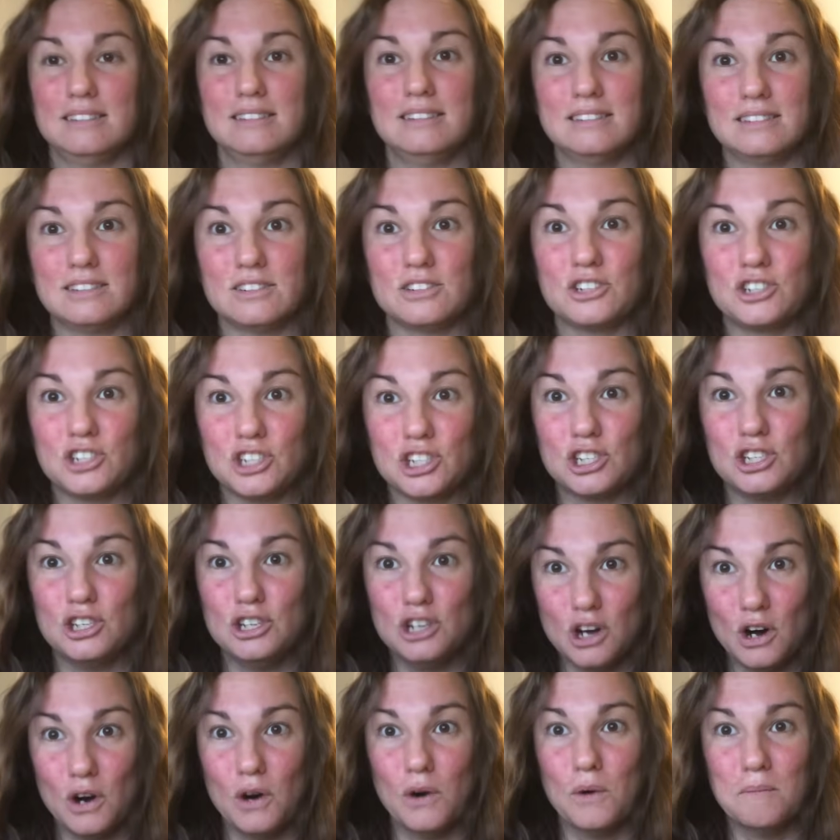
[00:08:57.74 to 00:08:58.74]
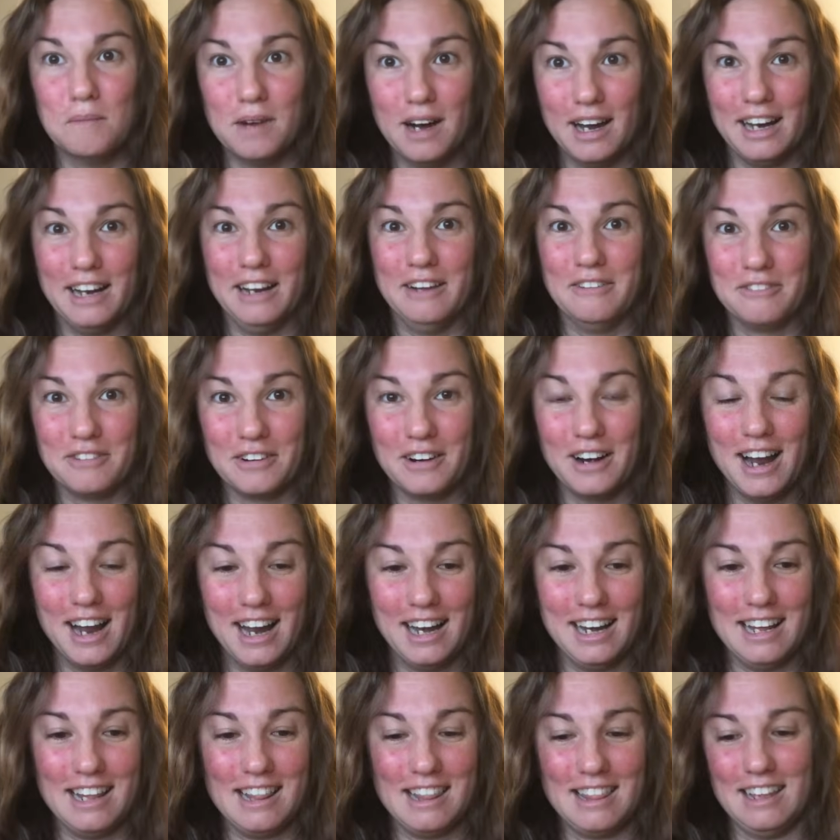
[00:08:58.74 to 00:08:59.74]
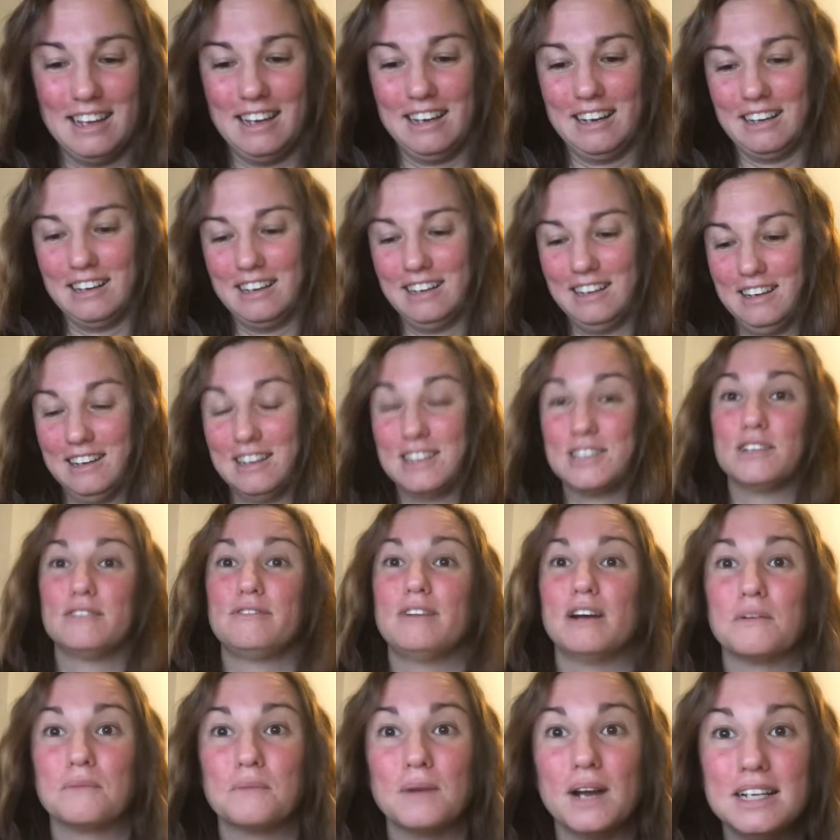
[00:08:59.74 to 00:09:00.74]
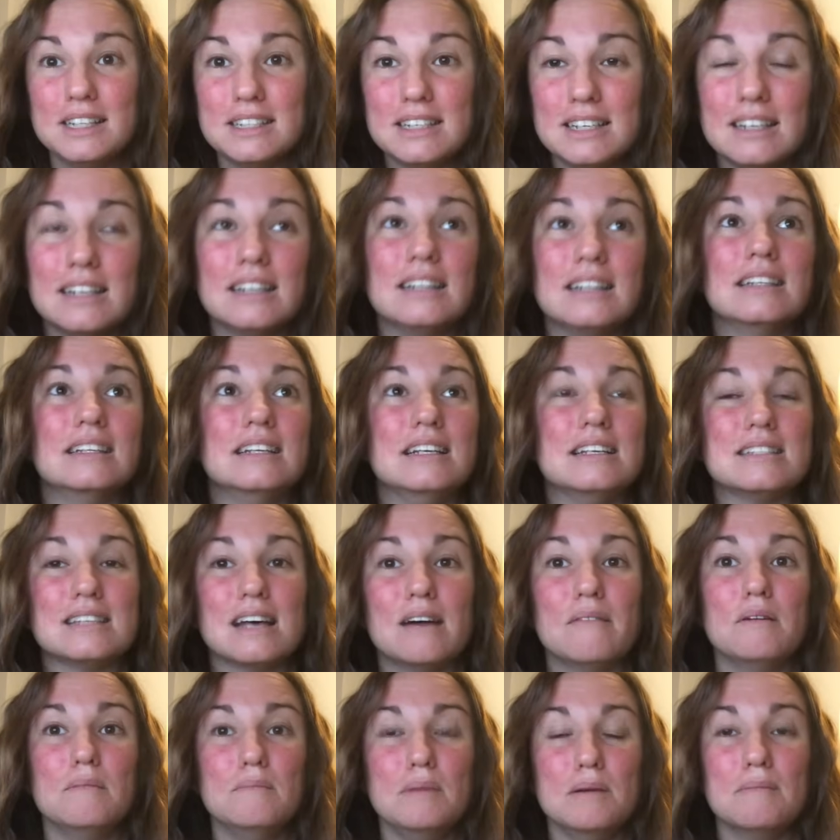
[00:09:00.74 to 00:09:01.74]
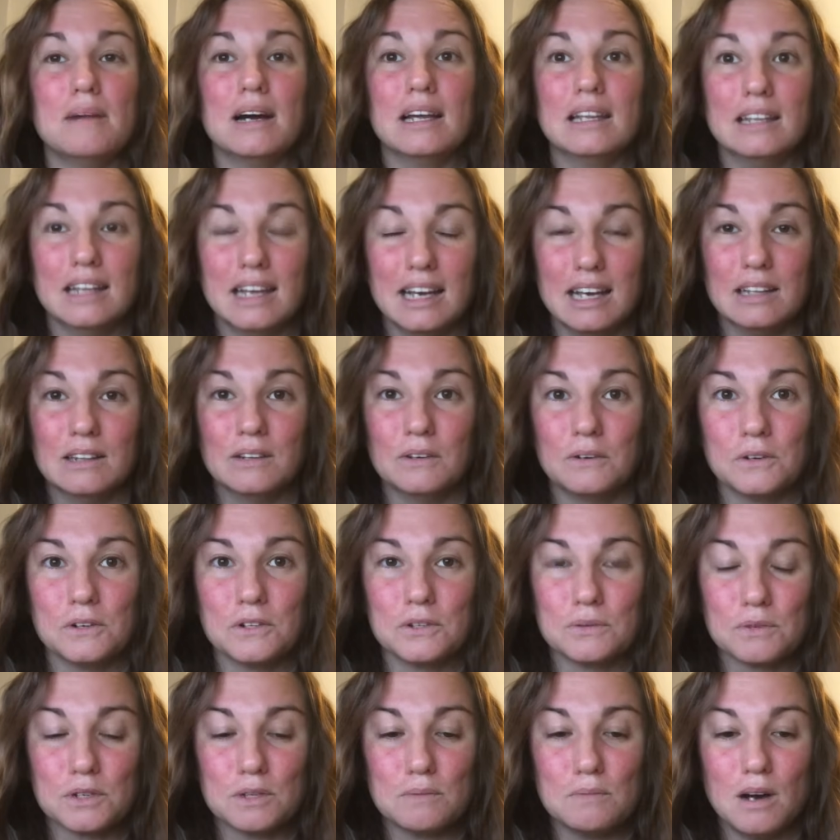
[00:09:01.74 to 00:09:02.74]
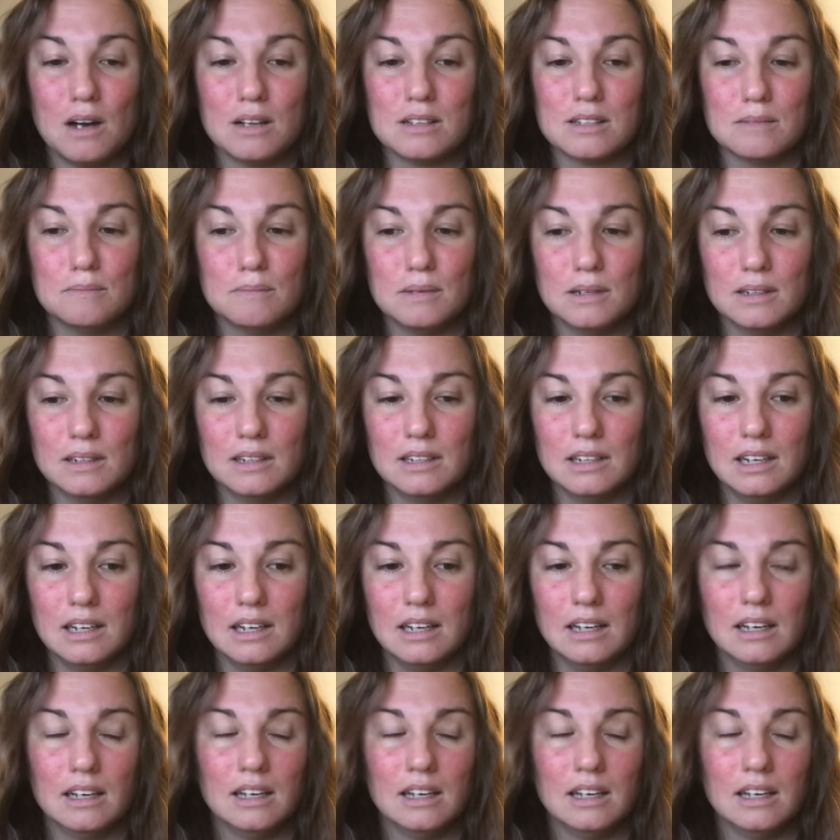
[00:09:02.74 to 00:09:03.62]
there's just no money for anything. So if I rented, at least that would be my landlord's responsibility.